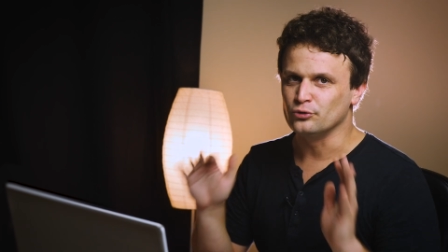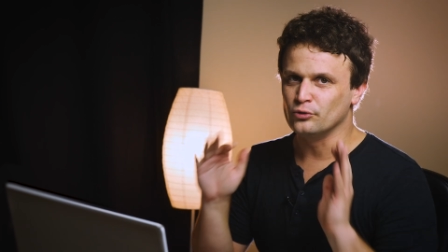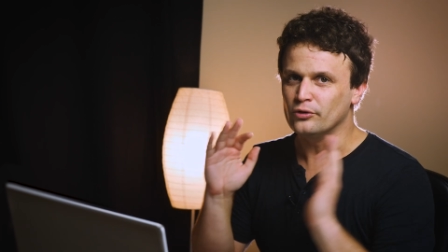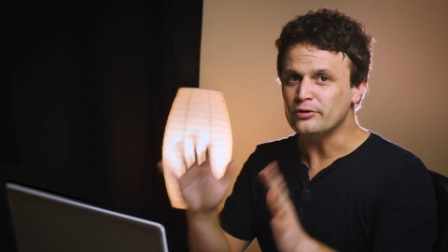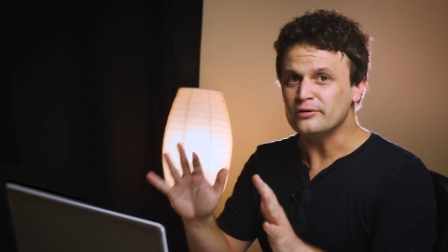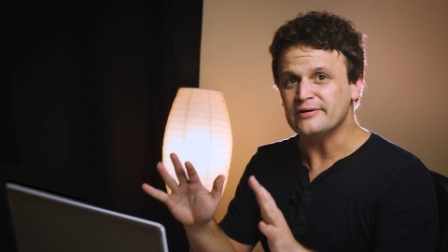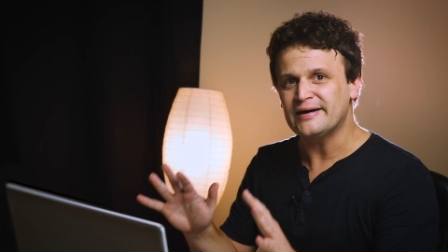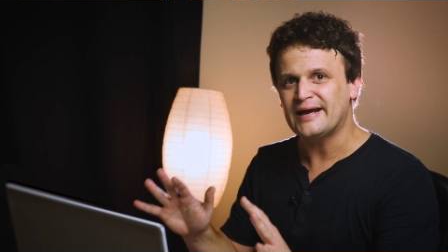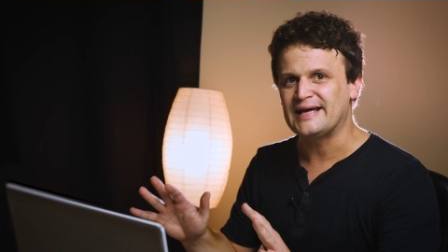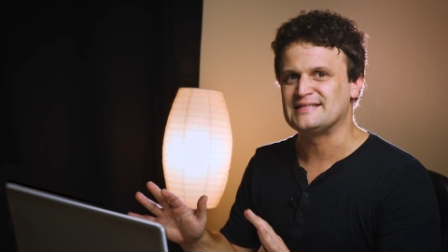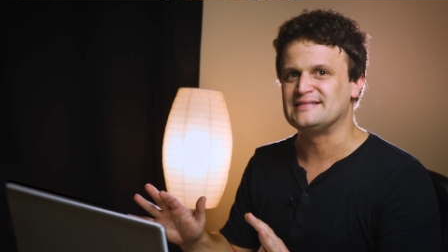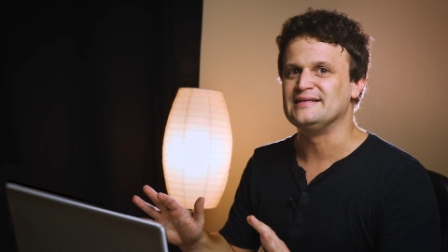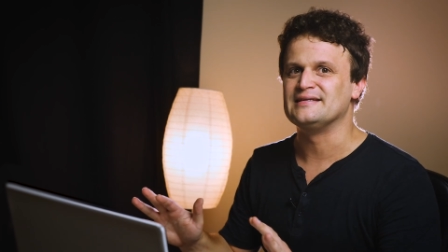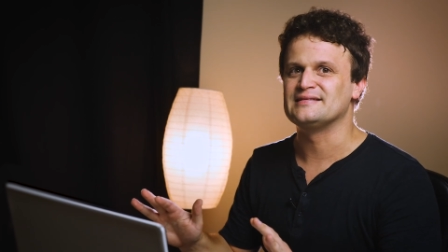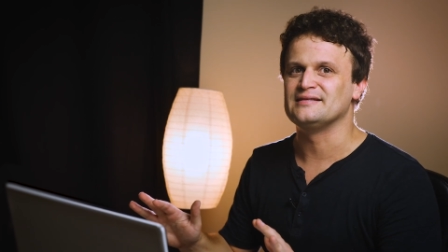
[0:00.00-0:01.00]
To
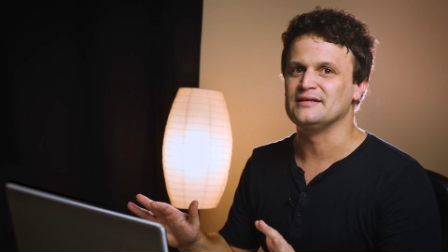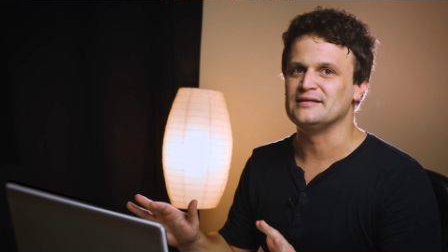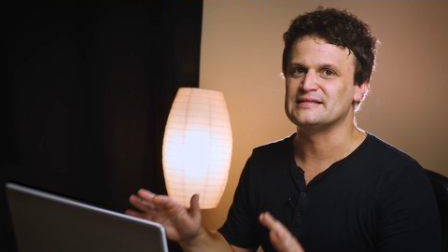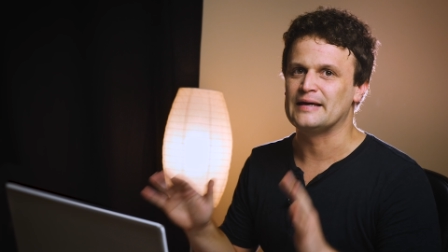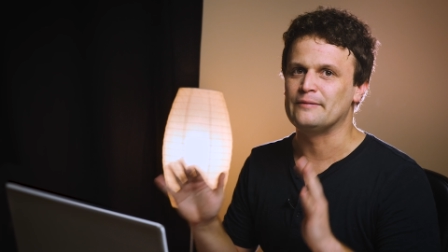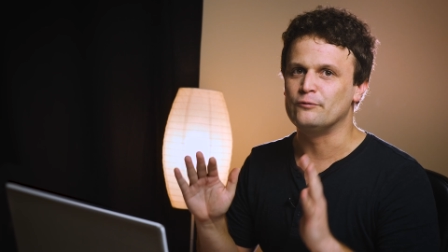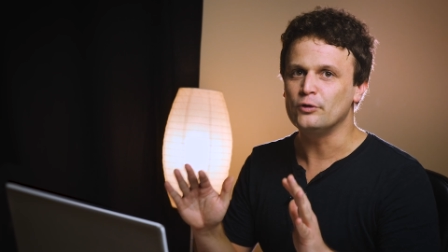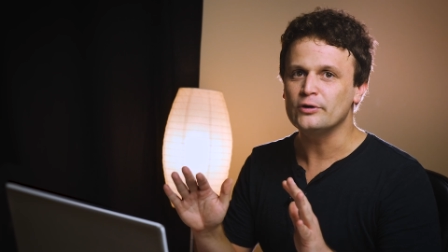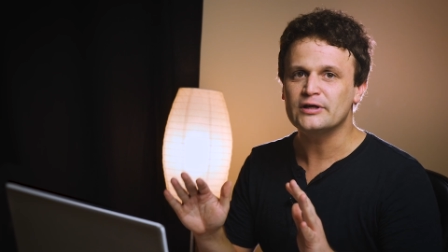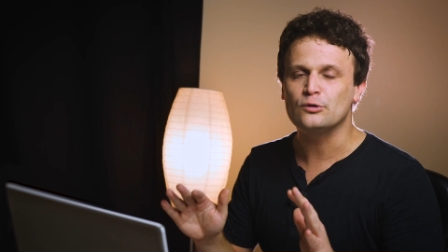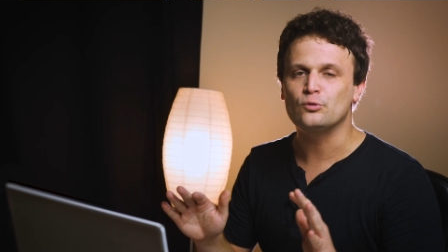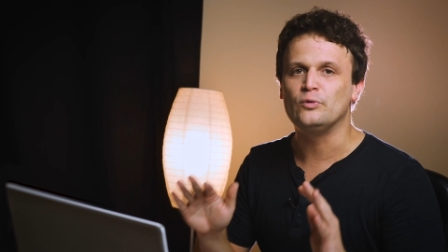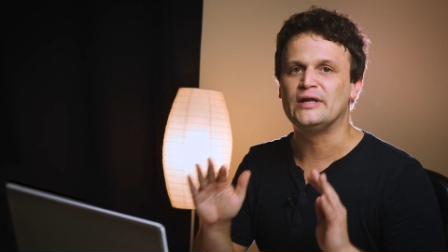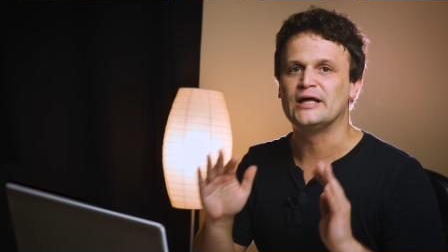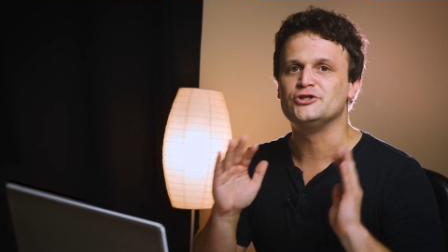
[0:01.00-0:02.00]
organize these things I'm
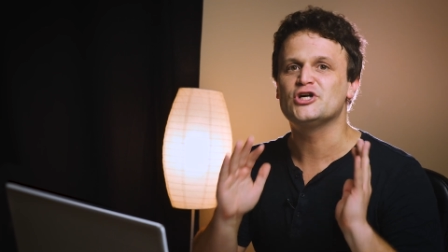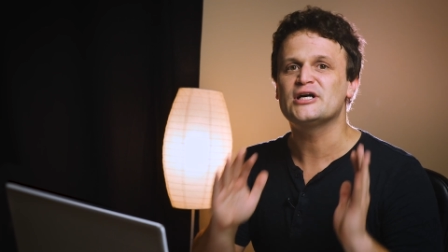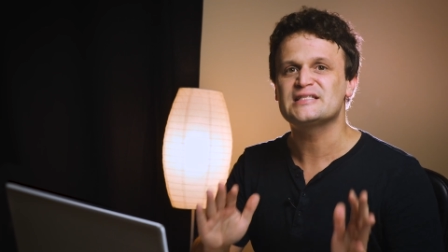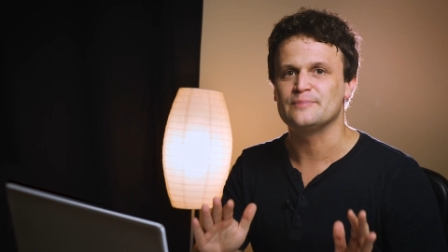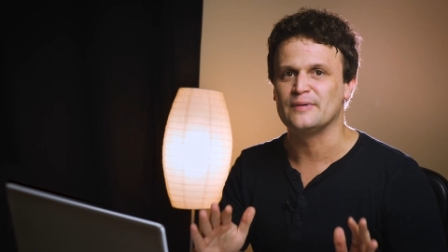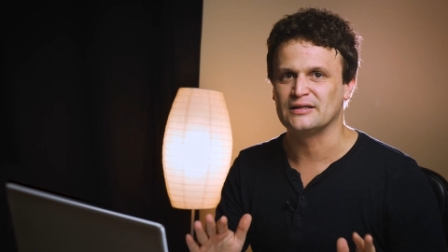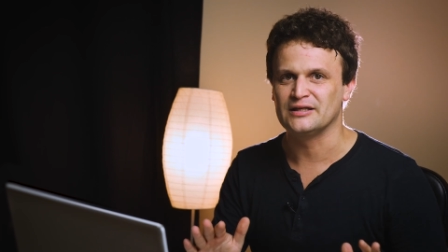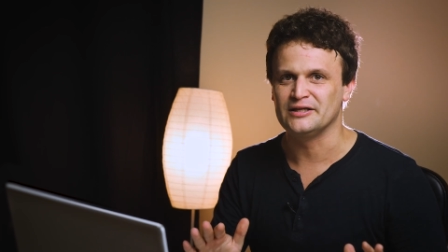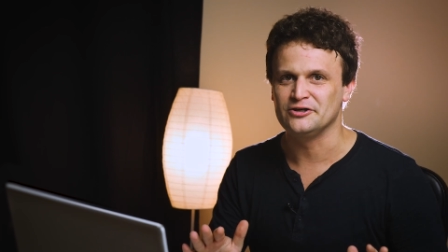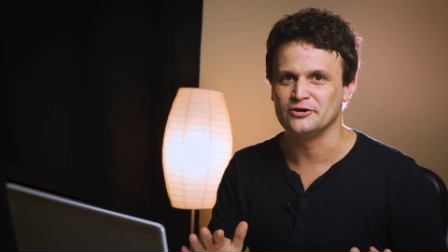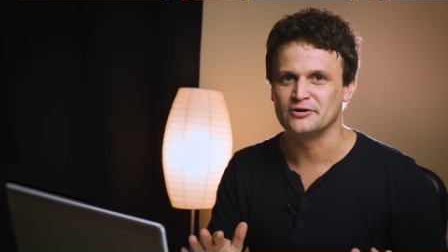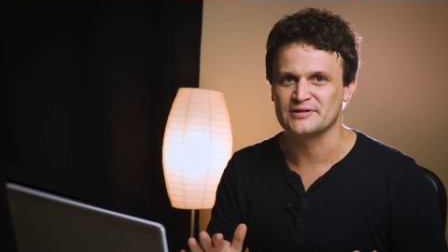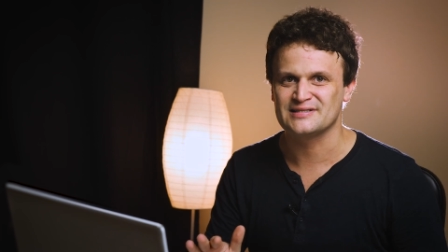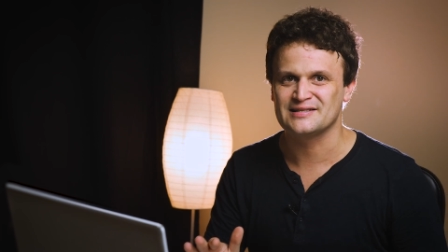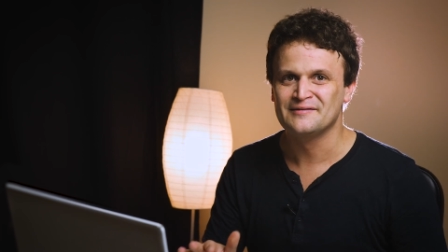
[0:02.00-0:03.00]
working with adjustment
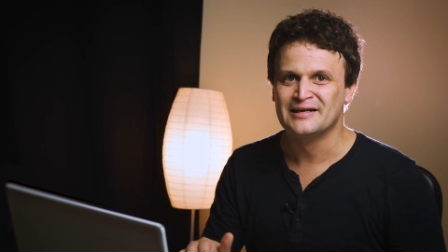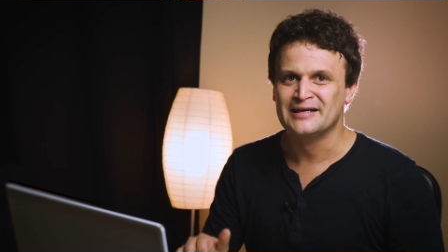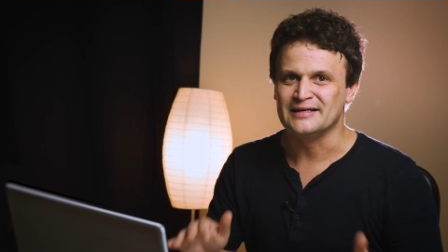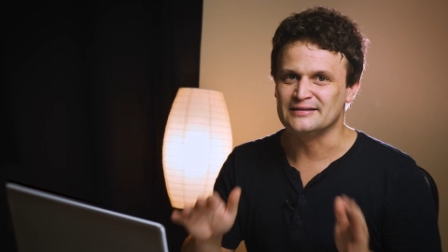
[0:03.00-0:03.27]
layers.